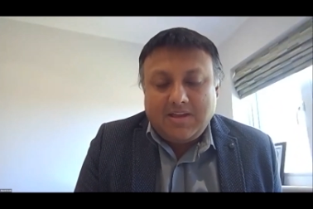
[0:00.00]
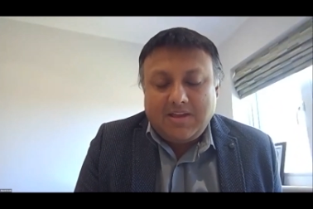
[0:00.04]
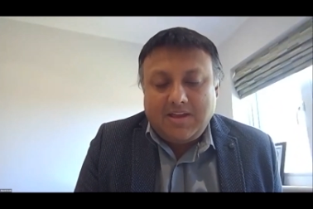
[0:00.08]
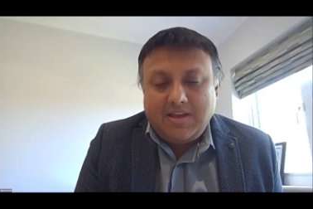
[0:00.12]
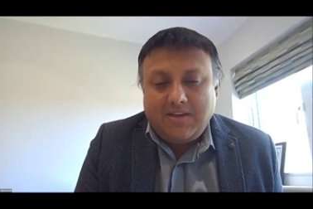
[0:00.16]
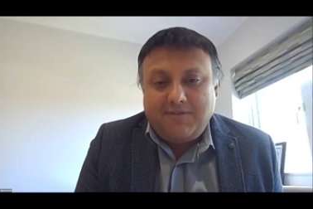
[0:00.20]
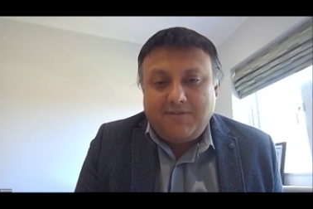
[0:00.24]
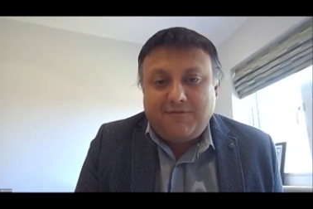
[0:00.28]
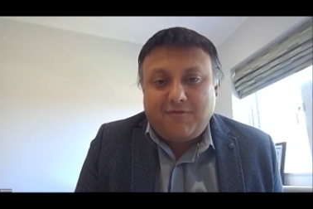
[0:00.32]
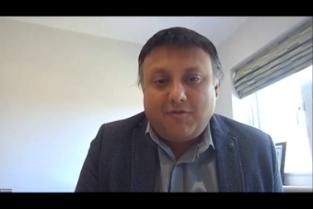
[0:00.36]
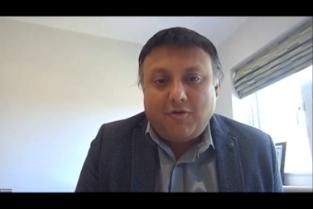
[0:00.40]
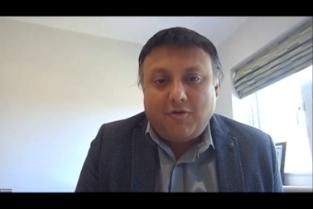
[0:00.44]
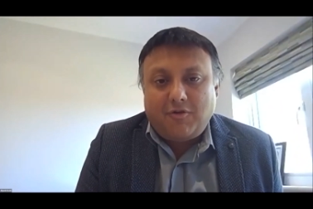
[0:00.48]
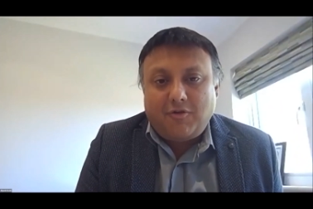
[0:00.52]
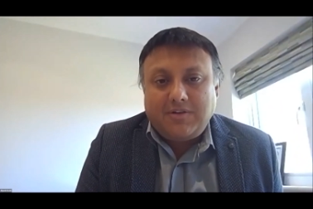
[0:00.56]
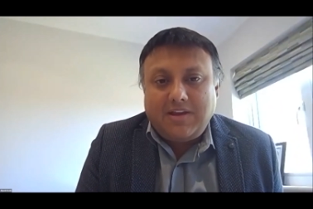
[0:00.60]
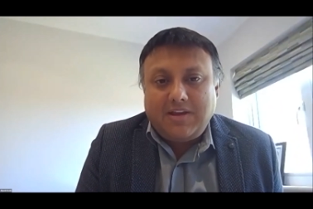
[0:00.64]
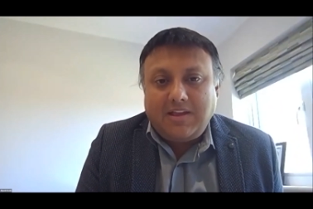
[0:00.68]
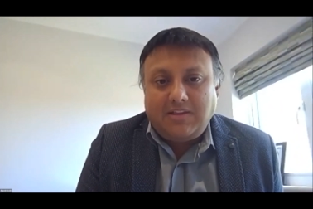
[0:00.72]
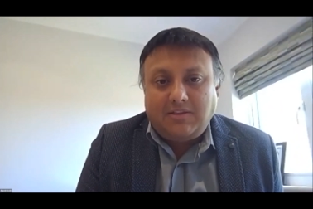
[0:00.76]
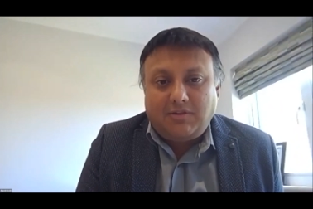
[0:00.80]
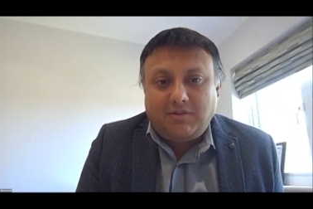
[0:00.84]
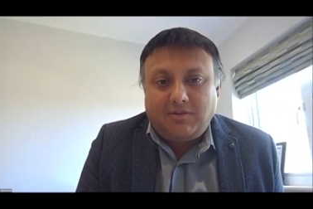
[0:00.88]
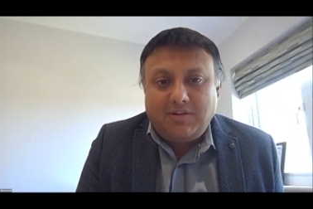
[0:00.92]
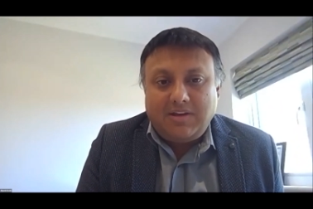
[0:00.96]
If on
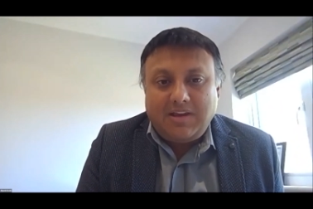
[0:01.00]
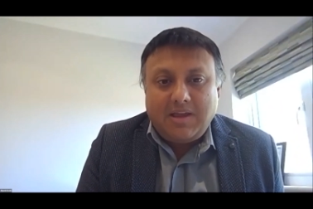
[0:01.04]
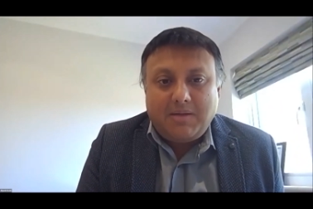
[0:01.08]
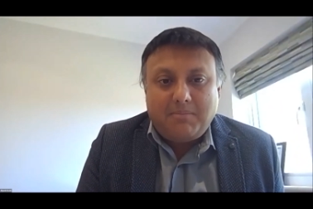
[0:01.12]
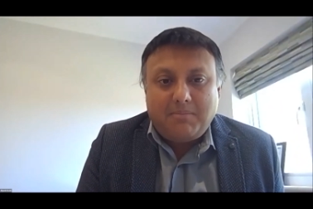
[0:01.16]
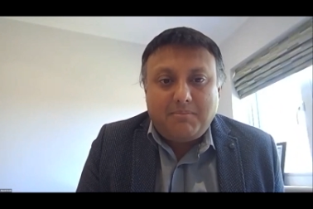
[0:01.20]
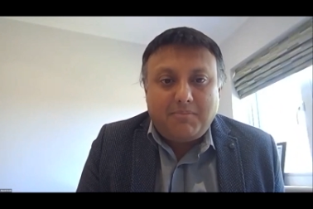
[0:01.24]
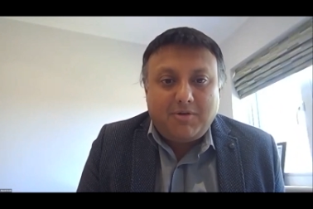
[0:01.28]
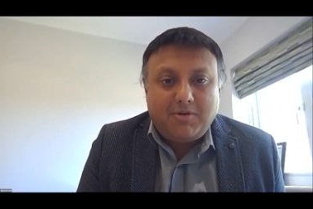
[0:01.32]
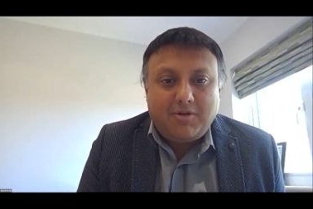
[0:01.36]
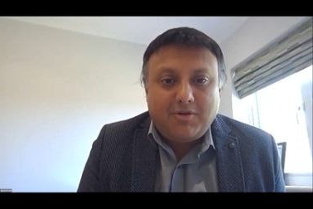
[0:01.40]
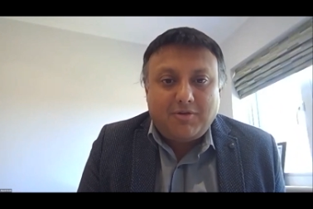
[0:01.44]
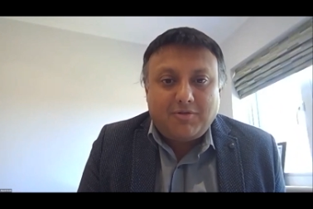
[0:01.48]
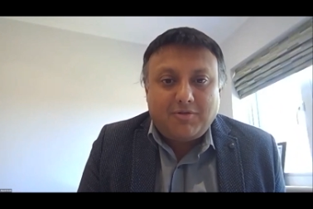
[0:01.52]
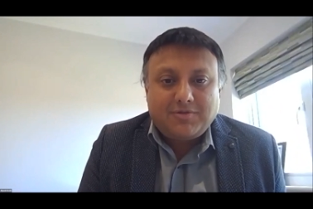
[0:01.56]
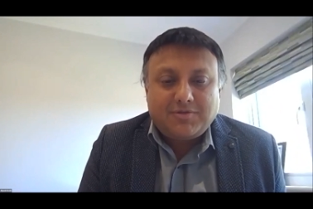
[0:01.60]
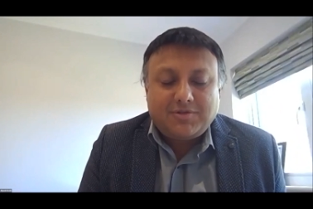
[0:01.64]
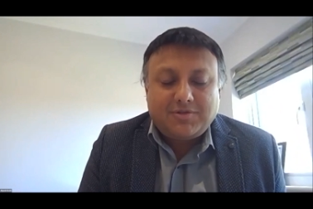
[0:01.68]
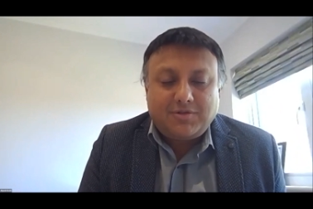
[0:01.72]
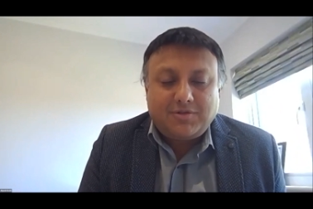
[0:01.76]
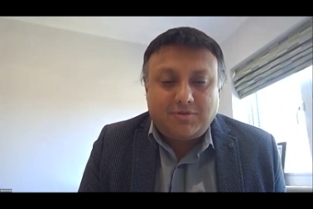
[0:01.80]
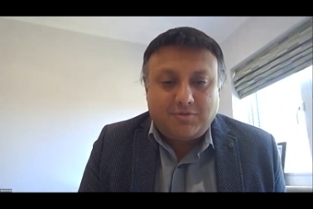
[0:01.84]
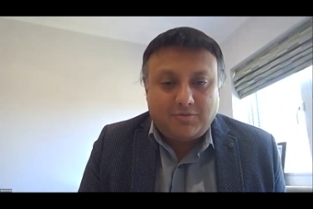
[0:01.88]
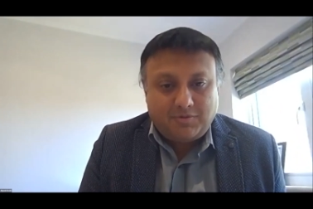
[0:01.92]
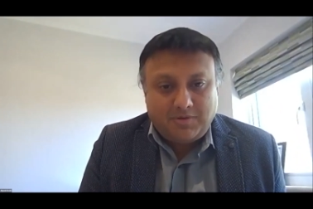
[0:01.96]
day 3
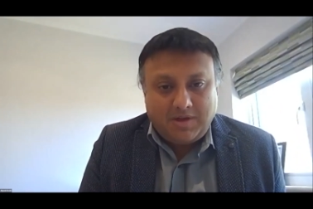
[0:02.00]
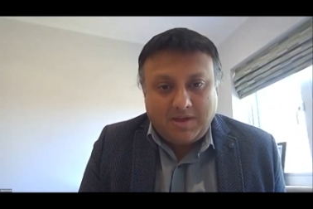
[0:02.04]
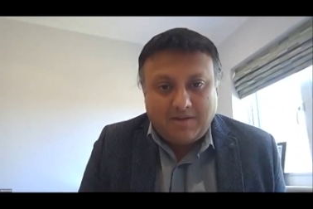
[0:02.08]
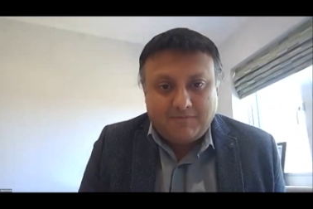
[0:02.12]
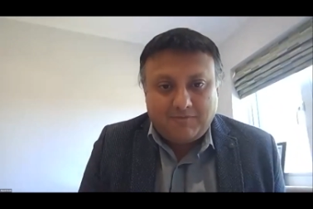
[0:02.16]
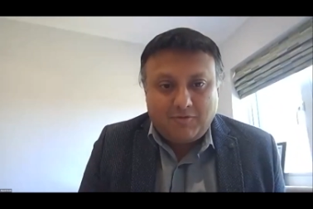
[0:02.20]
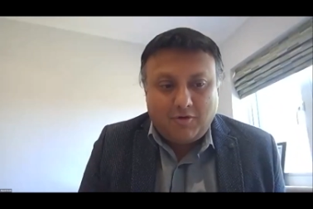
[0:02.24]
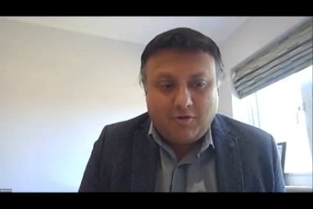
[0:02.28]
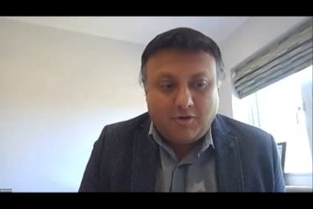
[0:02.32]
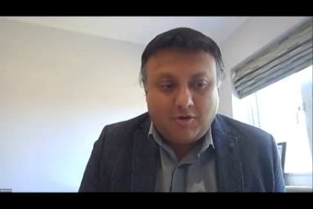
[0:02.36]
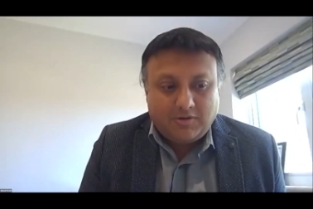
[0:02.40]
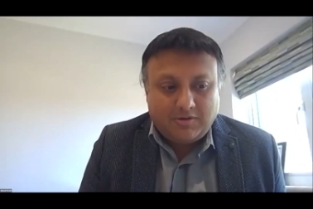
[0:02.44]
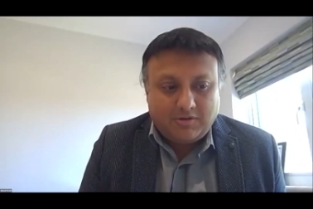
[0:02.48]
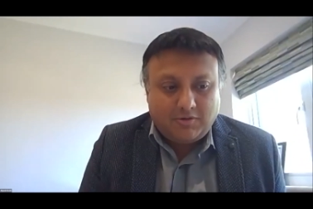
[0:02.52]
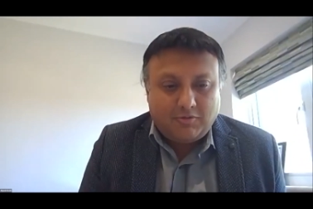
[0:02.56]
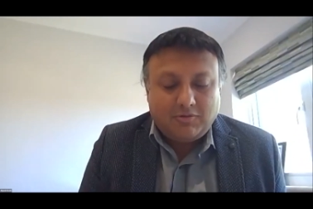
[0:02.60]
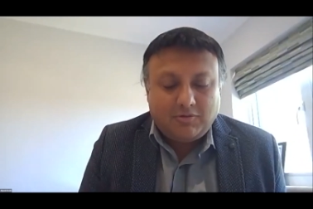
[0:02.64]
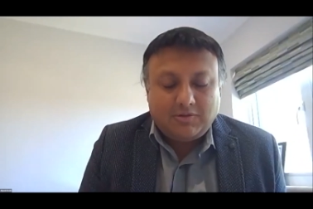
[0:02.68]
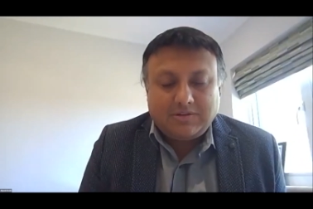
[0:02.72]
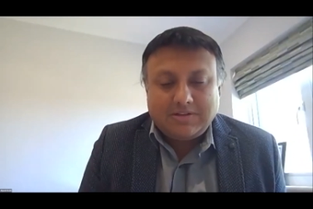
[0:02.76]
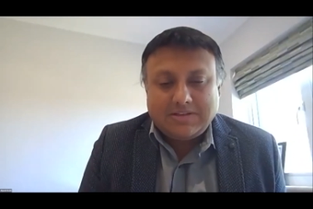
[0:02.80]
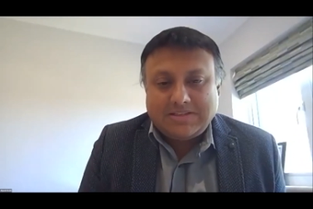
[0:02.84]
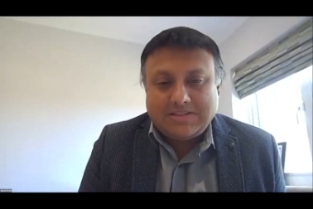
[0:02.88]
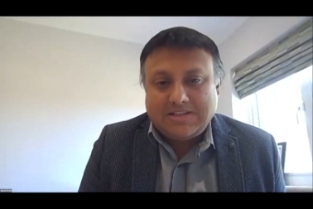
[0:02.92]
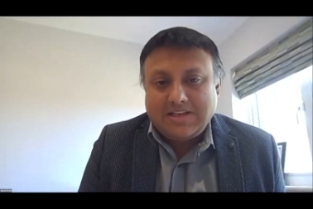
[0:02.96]
embryos, you have got
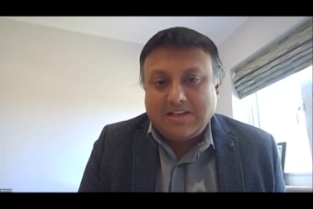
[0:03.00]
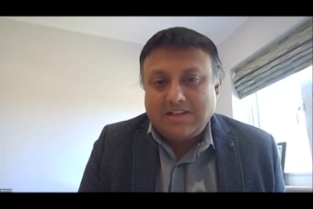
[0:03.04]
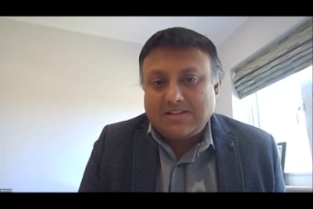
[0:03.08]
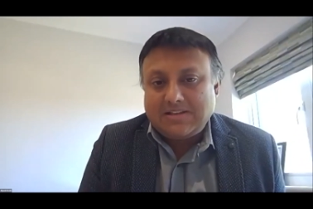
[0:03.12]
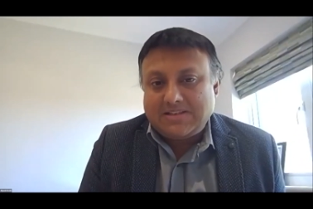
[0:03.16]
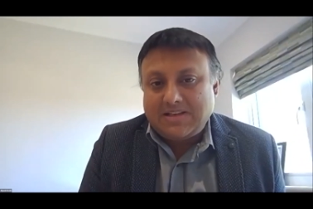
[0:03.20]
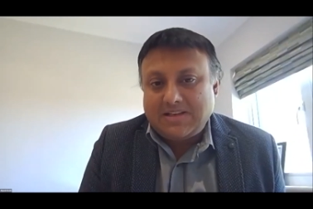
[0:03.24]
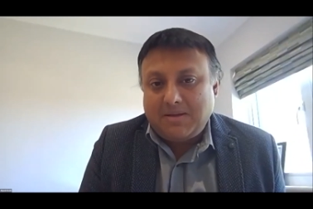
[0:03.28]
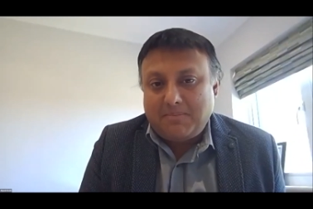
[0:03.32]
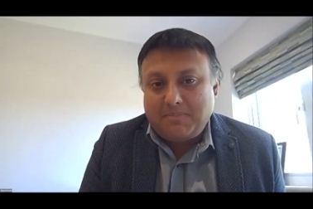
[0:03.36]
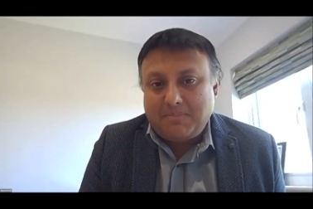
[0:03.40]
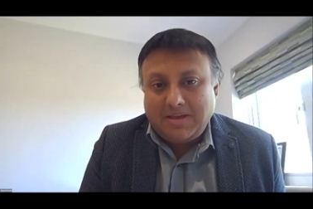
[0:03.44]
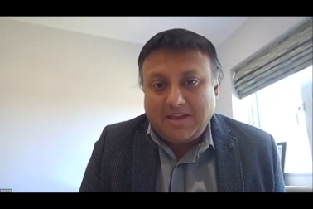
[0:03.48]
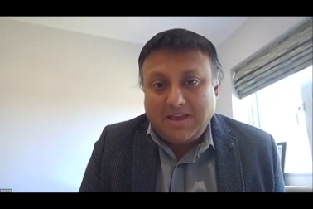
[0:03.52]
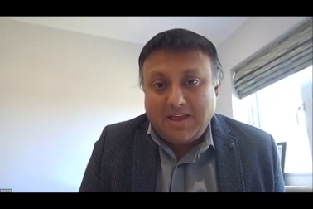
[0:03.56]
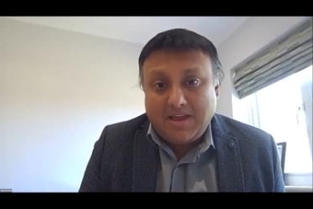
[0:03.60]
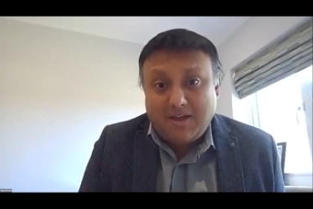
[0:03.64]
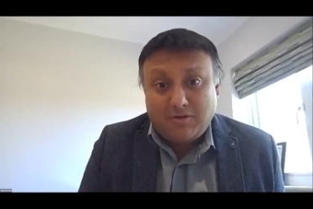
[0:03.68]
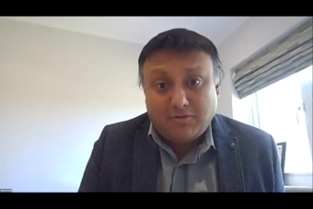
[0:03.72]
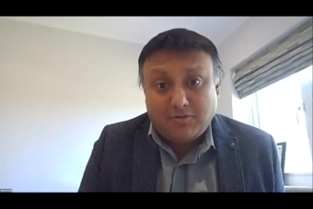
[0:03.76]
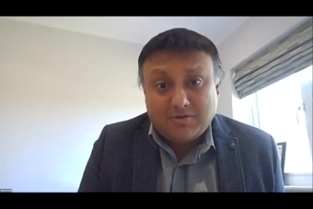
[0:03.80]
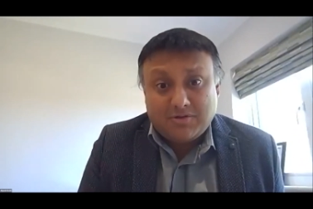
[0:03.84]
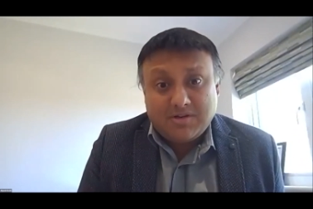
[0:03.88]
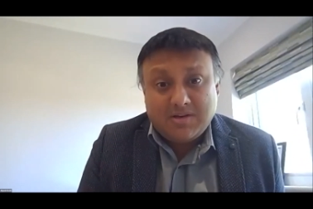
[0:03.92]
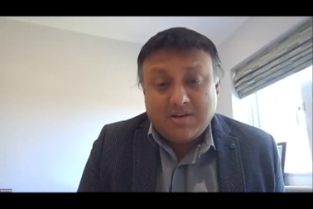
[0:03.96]
all the cells coming
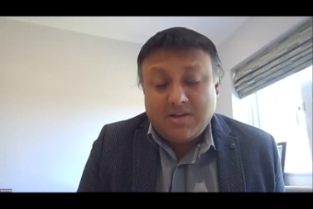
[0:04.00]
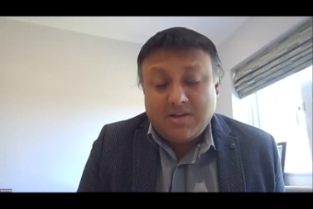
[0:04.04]
out,